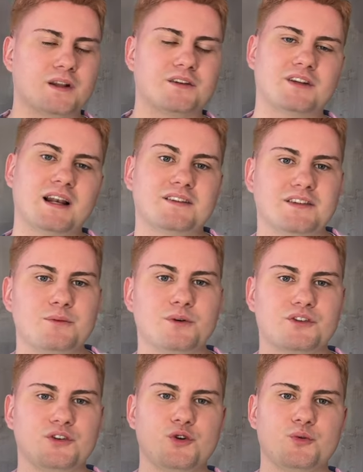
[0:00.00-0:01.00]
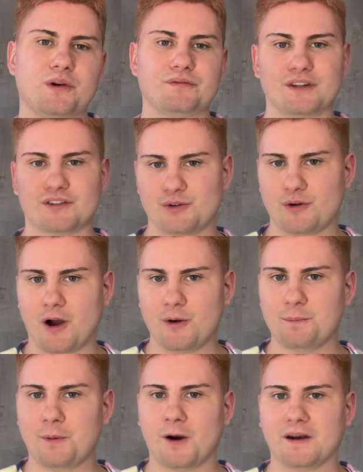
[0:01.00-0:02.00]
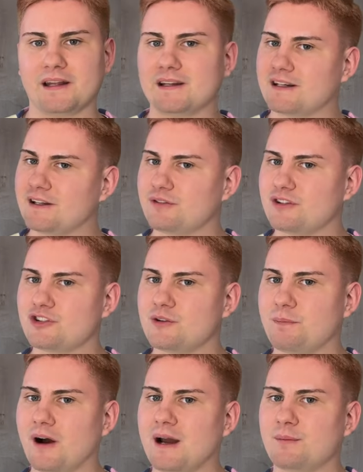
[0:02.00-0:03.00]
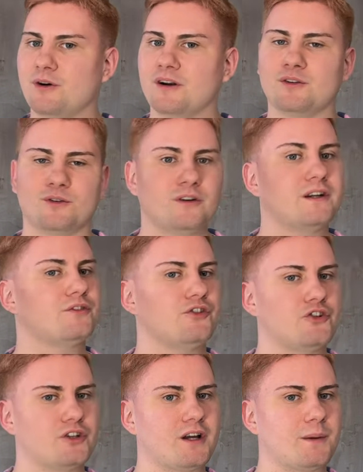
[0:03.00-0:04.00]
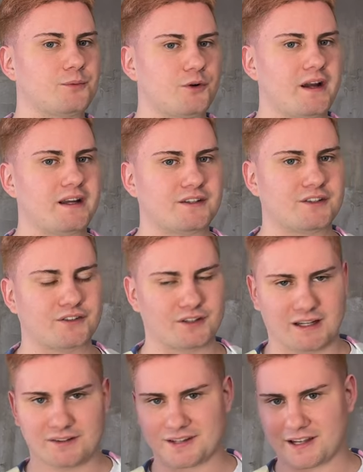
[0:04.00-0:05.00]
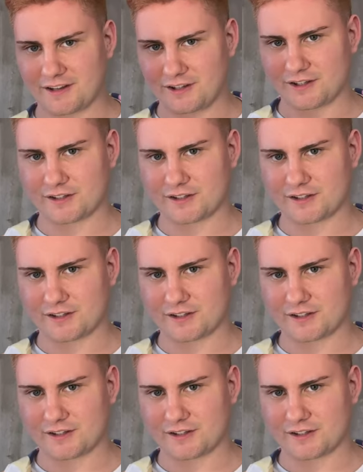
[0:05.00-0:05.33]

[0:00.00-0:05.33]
So let's see what's new with this new HomePod, and if you should buy one or if you should upgrade. So let's take a look.